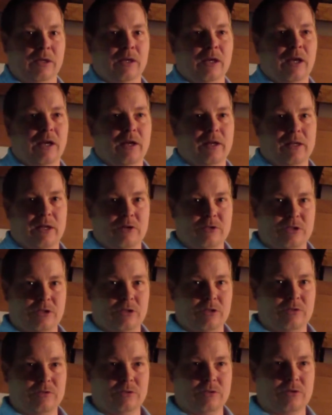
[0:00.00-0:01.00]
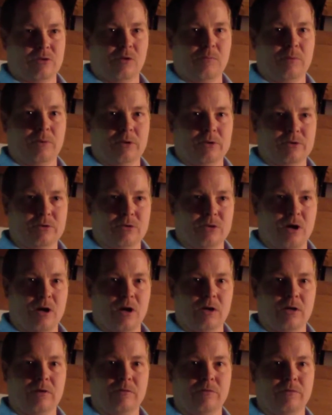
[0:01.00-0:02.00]
and allows you to use the soap a little
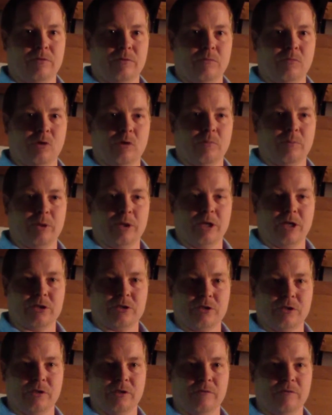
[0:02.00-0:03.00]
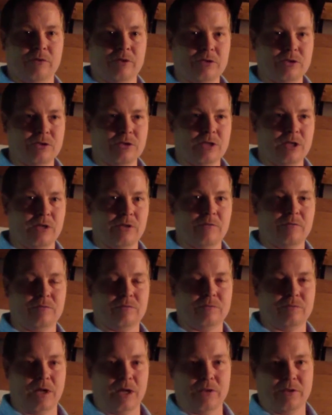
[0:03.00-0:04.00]
stronger for more production and efficiency
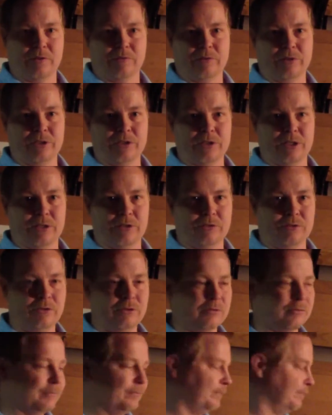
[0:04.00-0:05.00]
on the fleets that you do.